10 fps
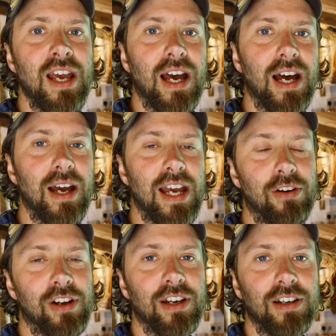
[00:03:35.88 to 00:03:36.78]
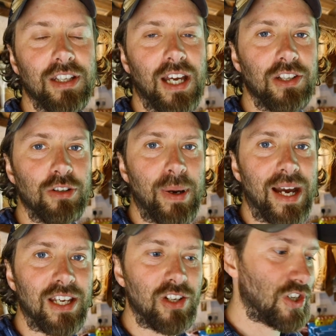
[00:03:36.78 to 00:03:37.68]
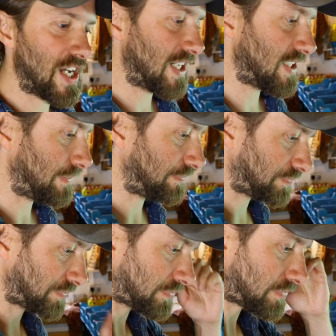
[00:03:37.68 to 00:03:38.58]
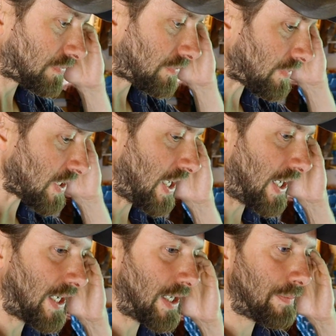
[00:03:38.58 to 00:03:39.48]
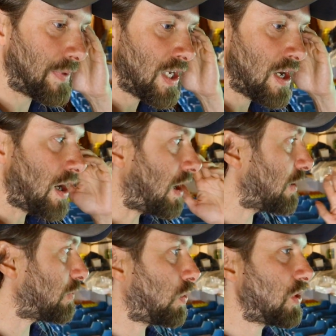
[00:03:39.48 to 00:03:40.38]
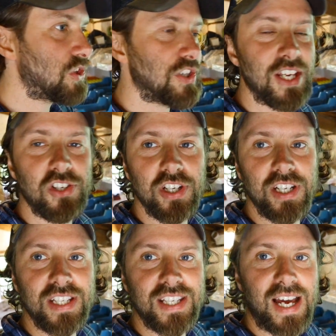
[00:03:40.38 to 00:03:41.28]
area and your packing shed. Our wash station is